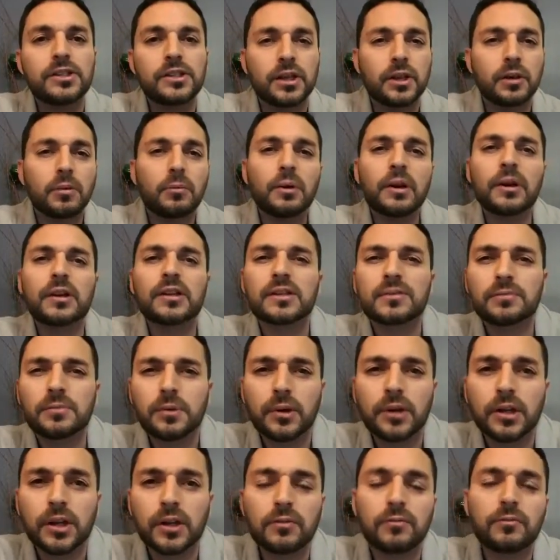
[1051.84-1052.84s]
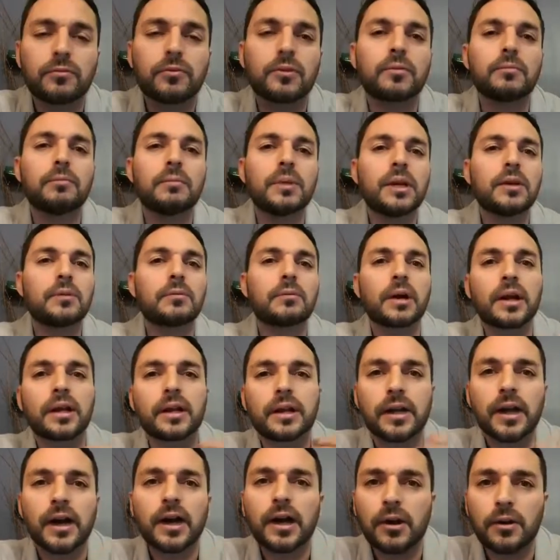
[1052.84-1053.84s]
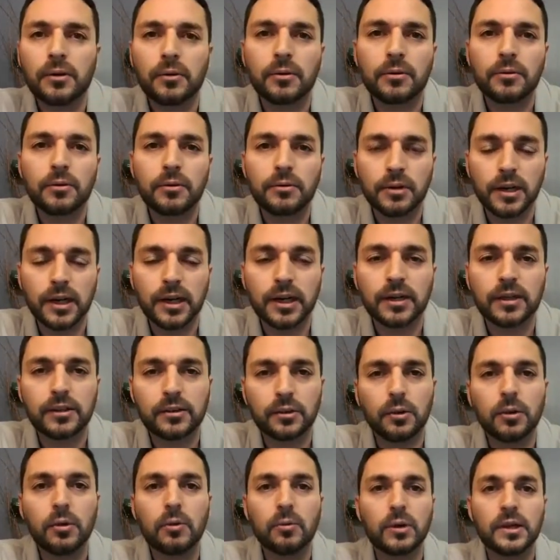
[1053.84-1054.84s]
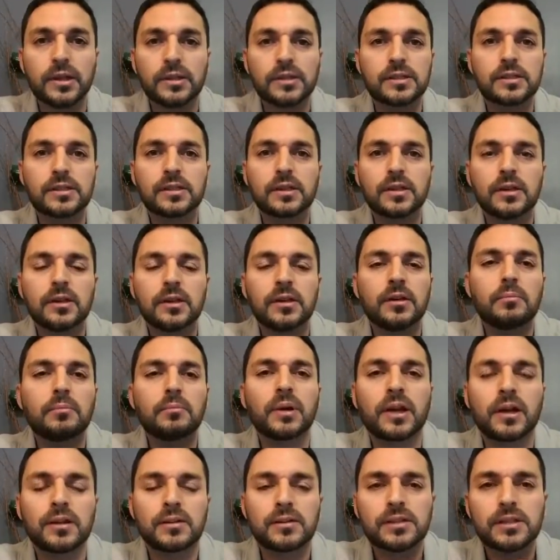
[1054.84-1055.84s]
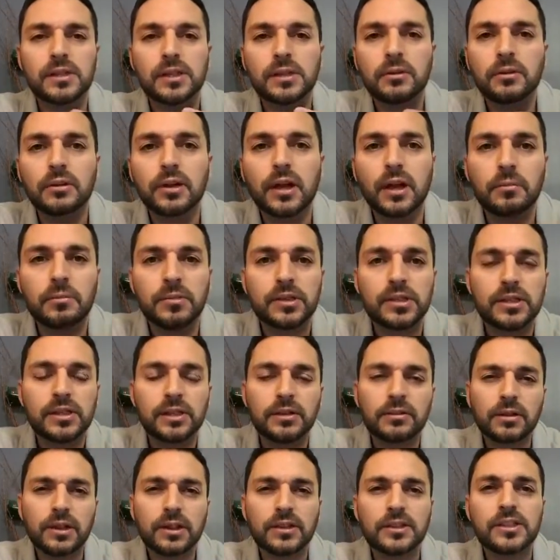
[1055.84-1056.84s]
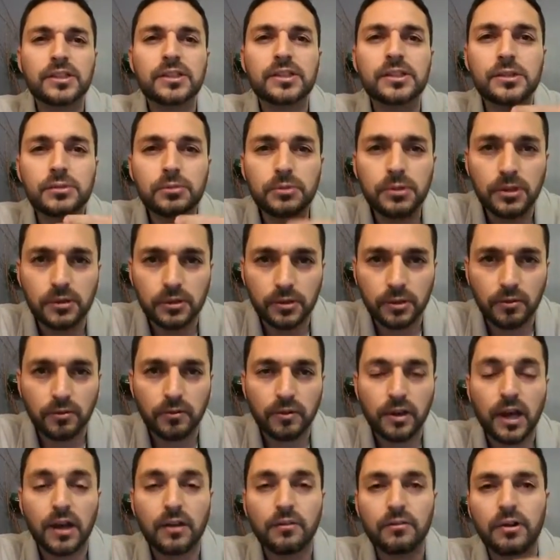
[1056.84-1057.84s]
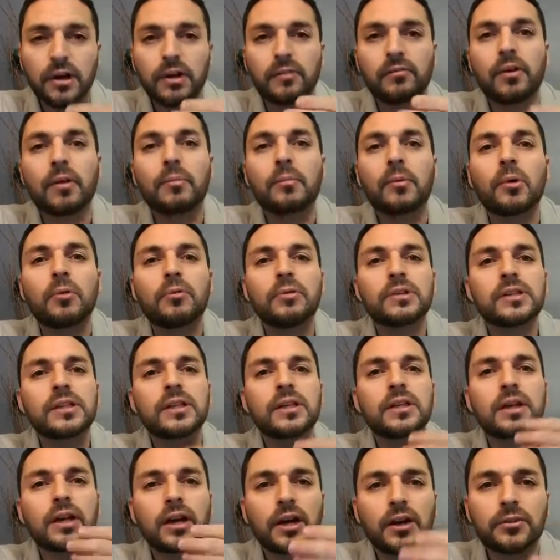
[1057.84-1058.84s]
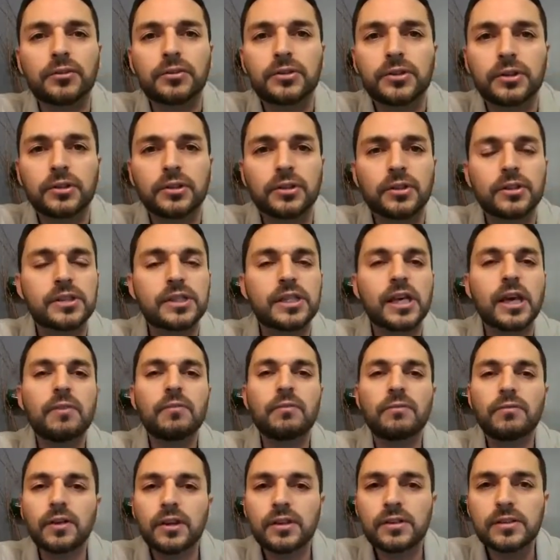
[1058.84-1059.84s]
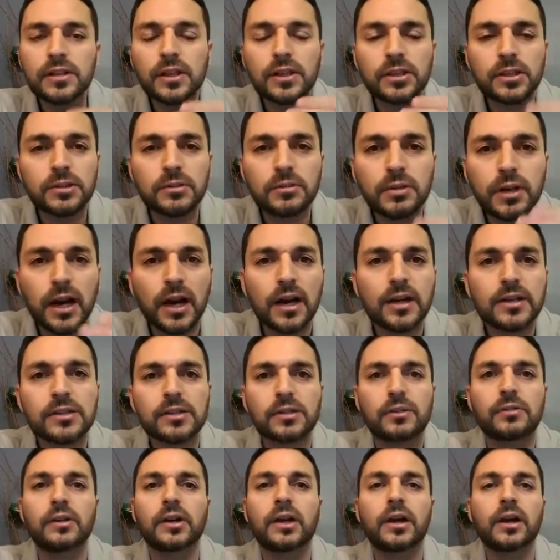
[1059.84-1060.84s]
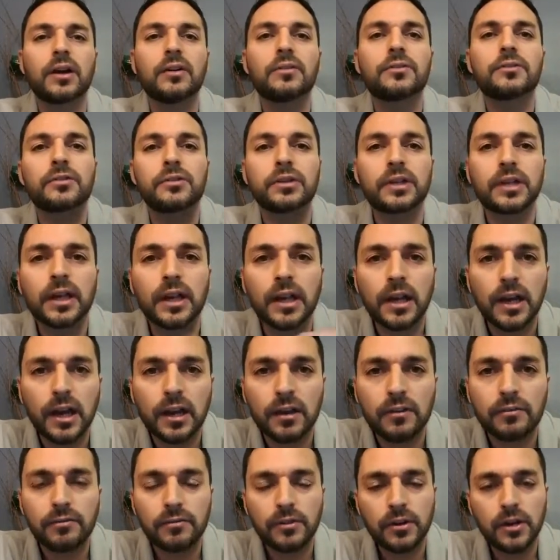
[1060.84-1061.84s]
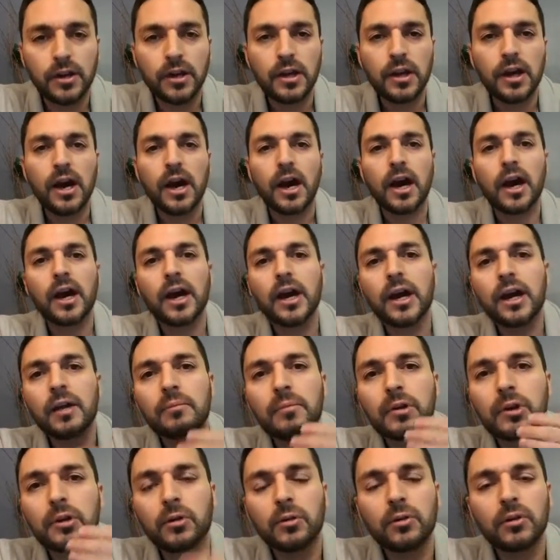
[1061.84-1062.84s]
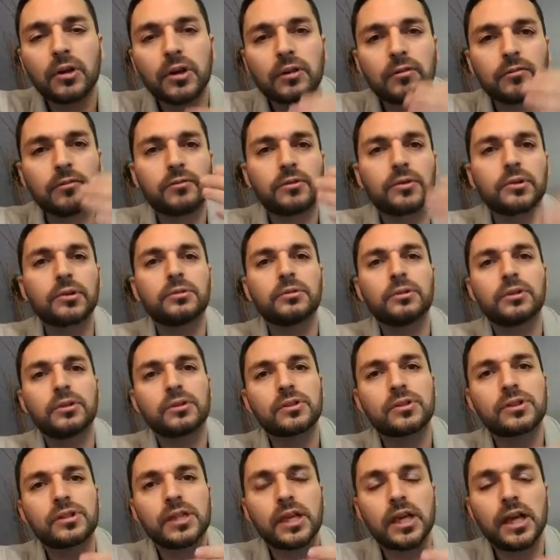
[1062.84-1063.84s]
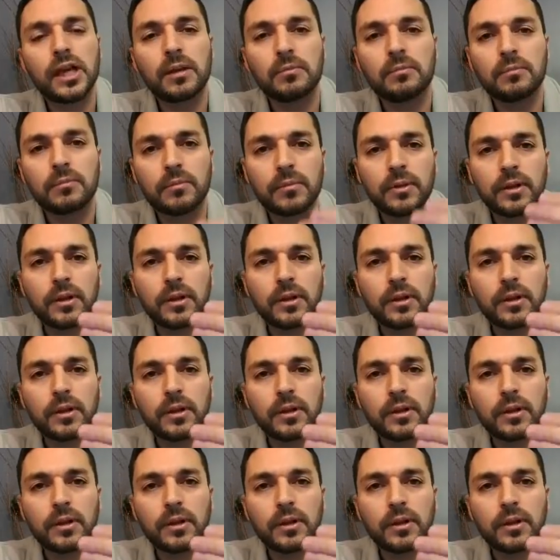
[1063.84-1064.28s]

what is working for me right now, right? Always. But I'm still a student of life, right? I'm always encountering the same things that you guys are encountering in life. I am going through the same